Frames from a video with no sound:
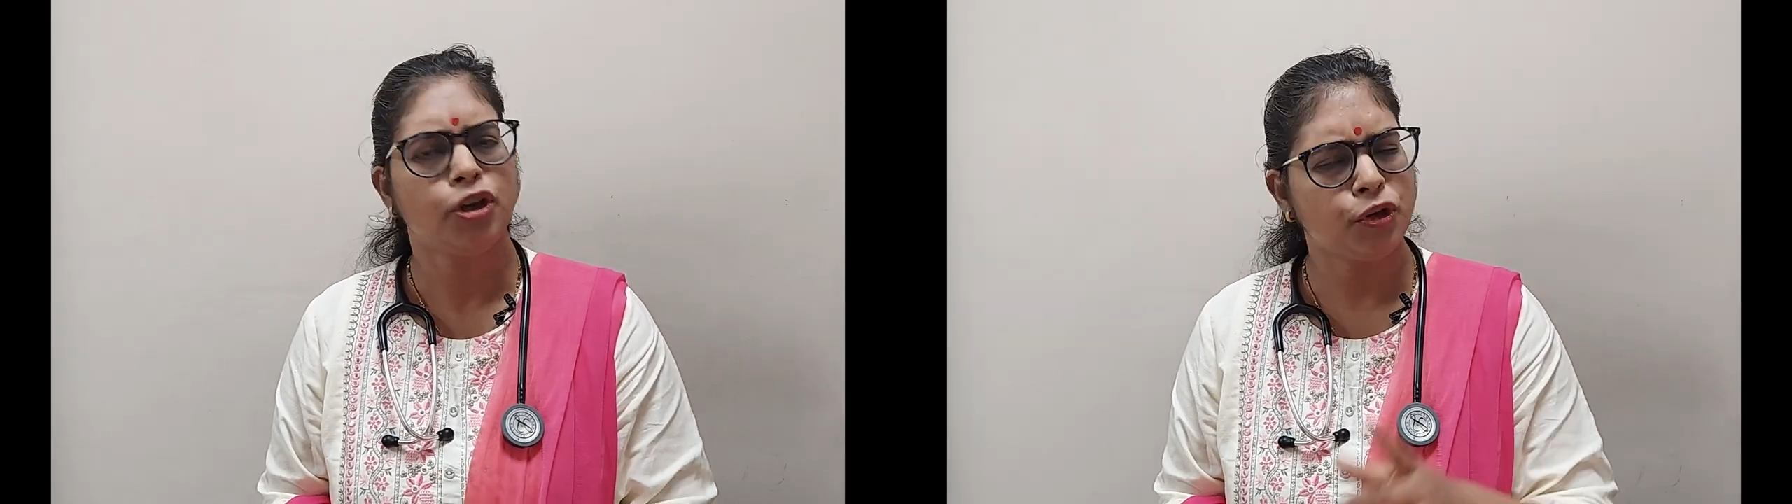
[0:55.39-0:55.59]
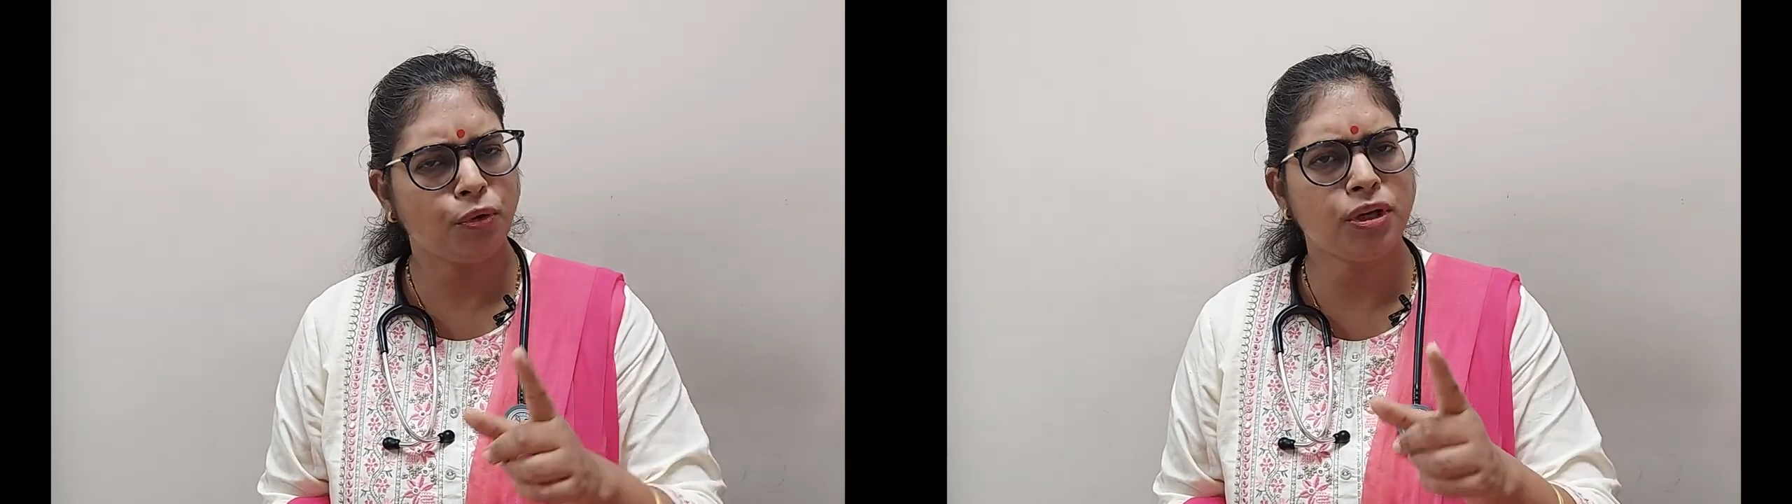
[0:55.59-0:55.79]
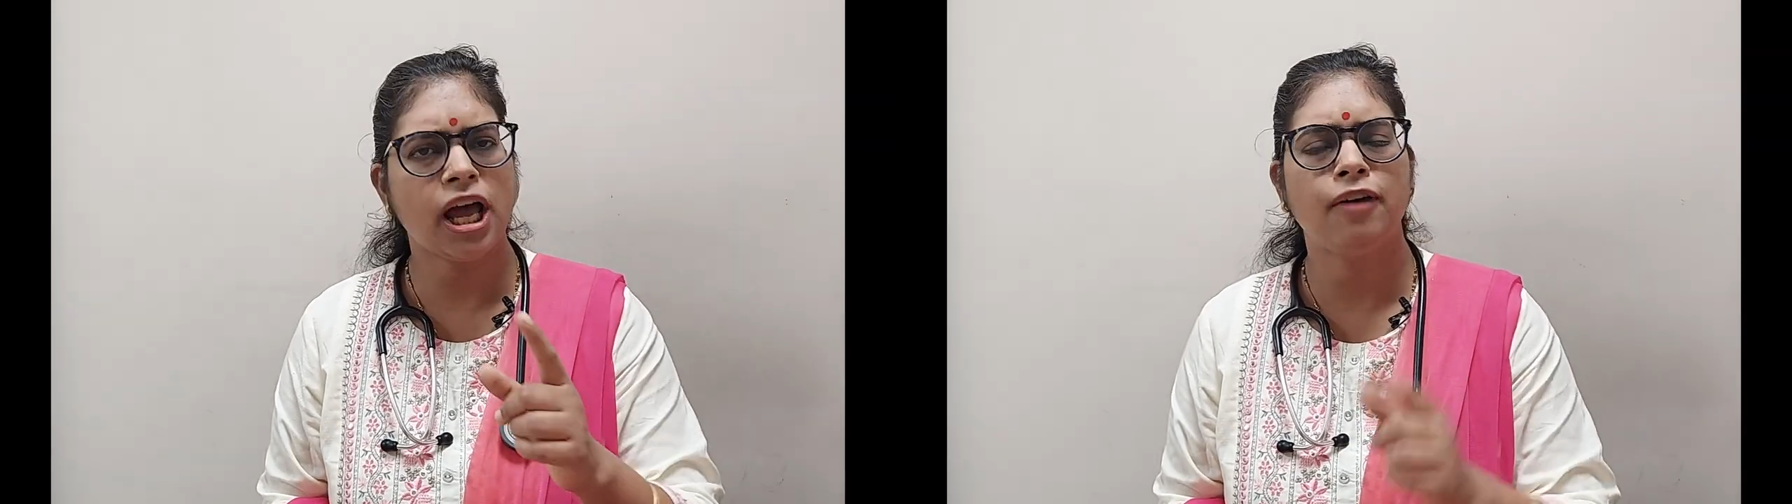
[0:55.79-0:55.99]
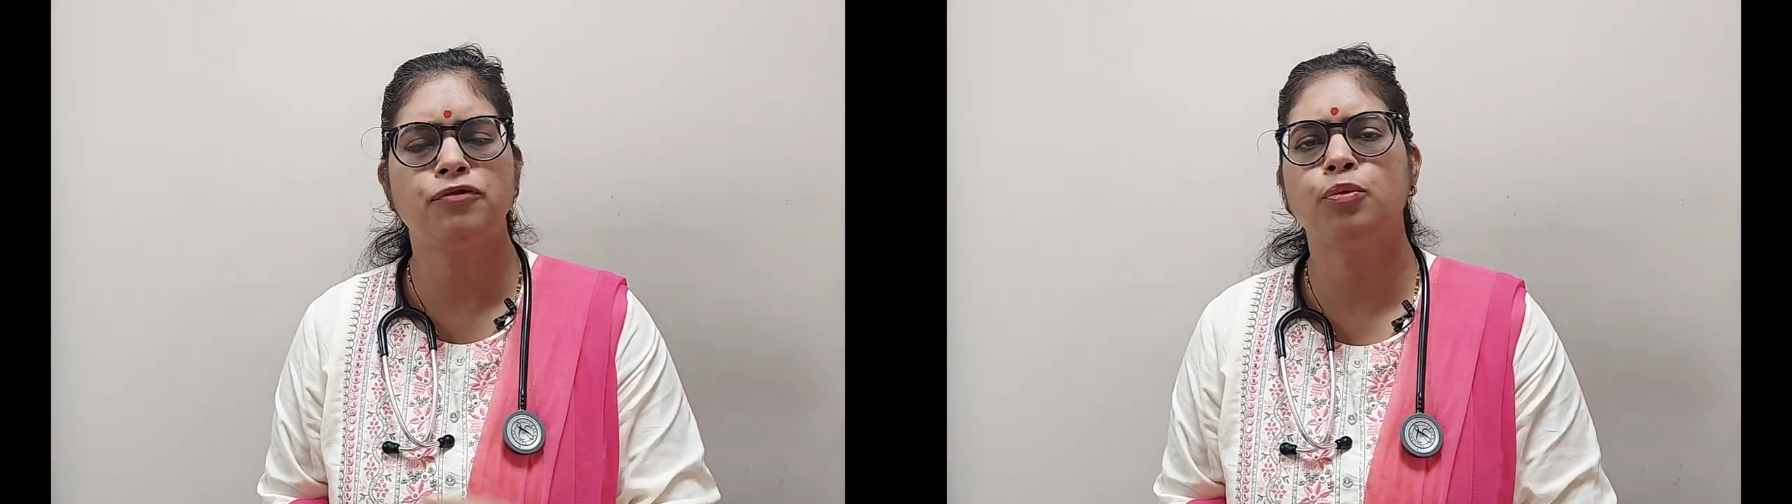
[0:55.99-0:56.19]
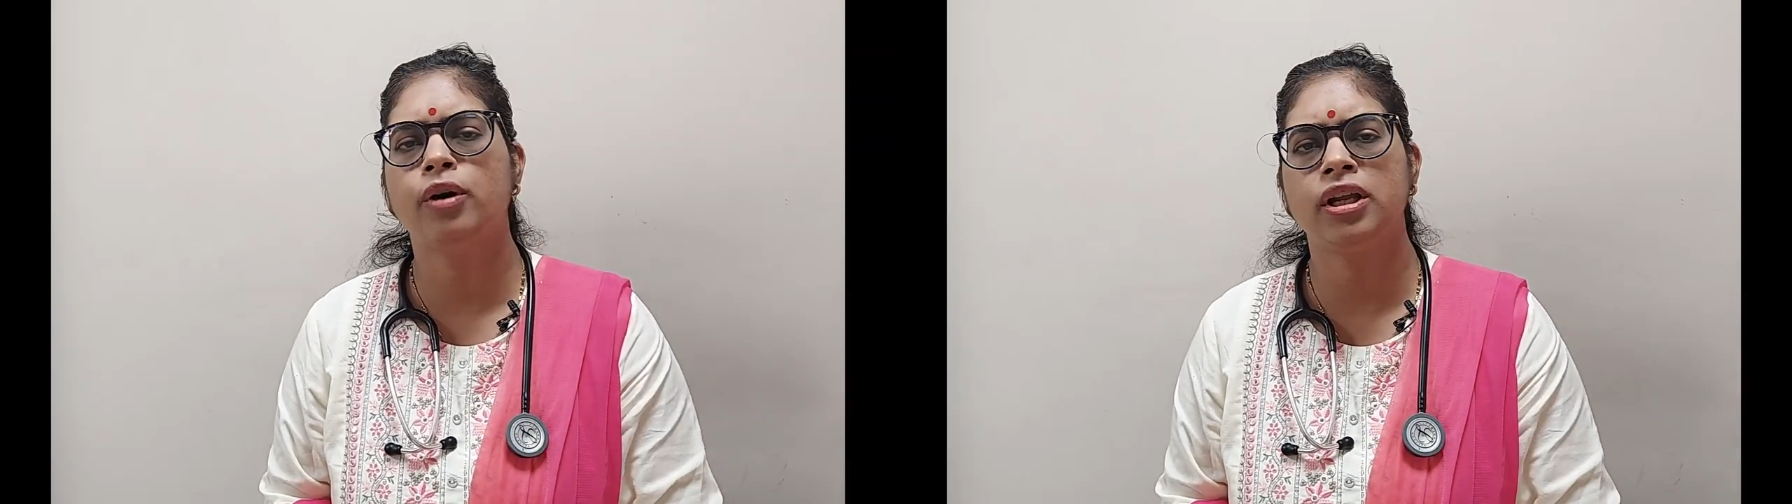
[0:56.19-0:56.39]
You don't have
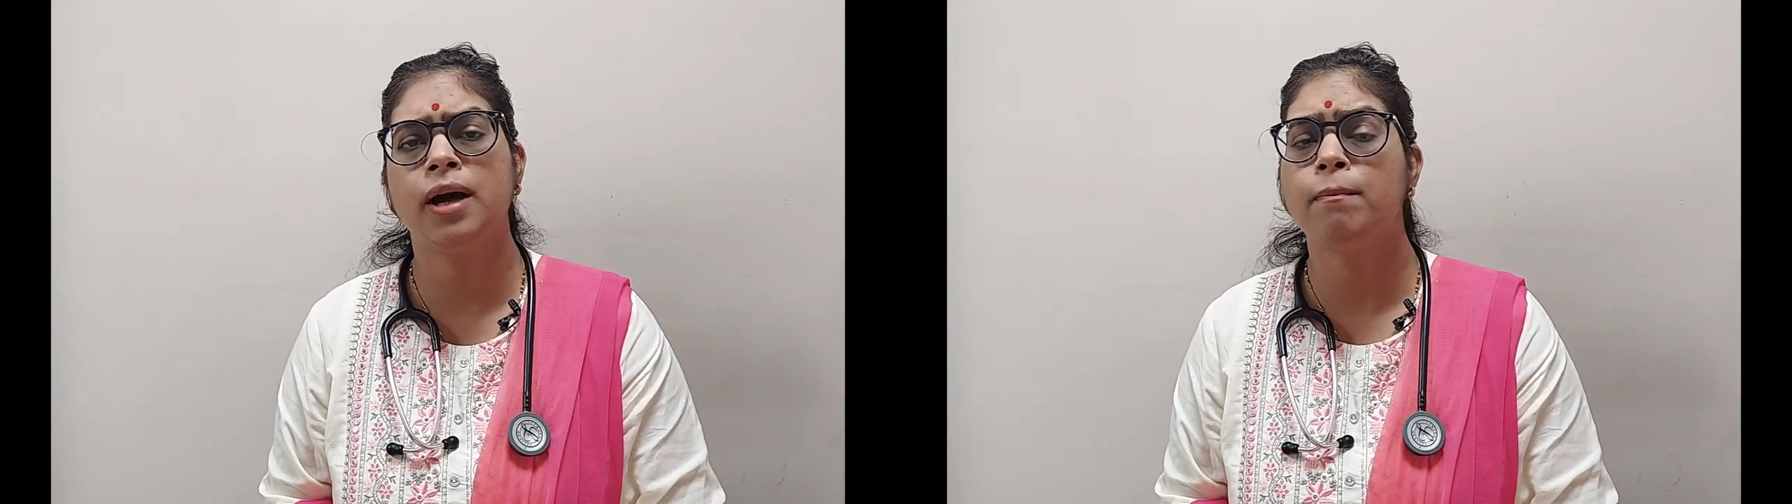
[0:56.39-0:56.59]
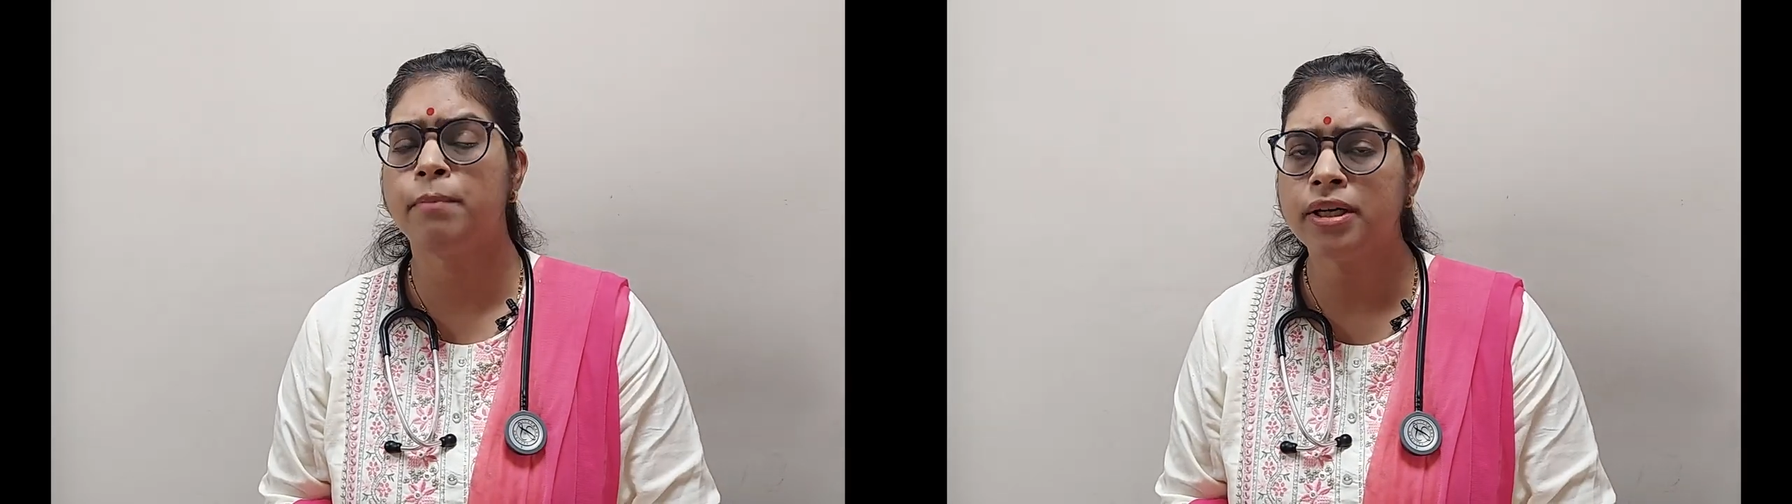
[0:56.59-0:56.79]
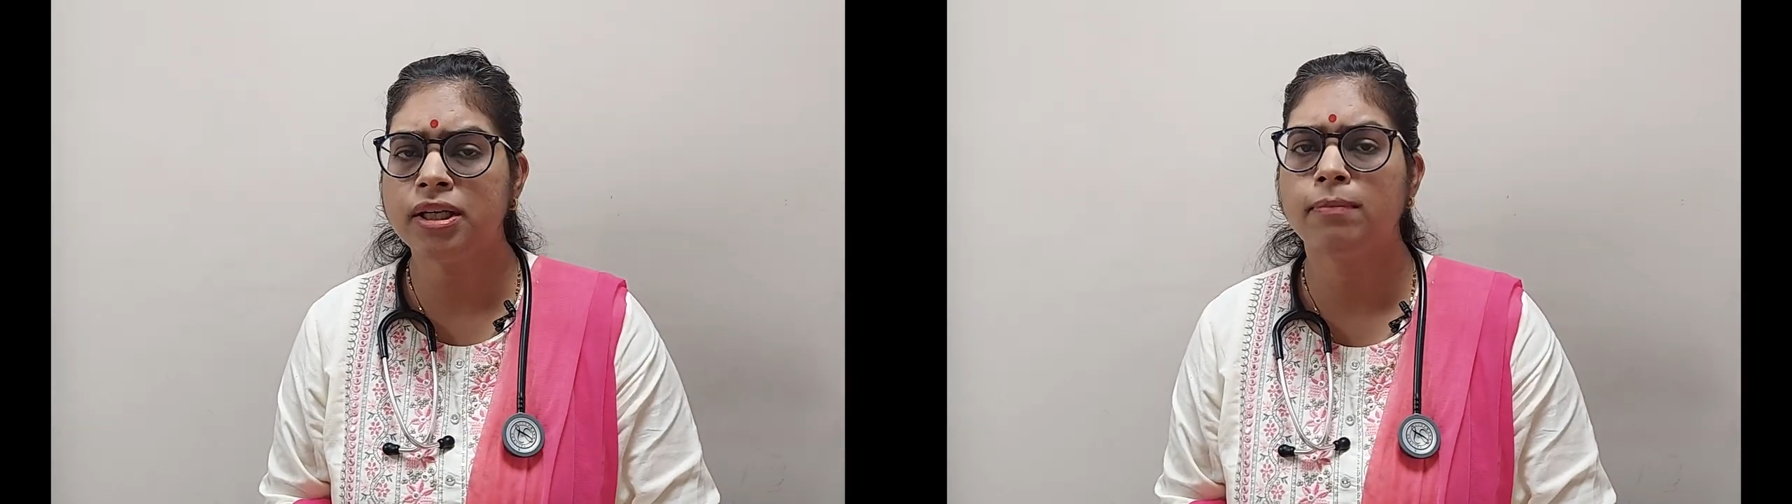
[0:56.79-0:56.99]
to worry a bit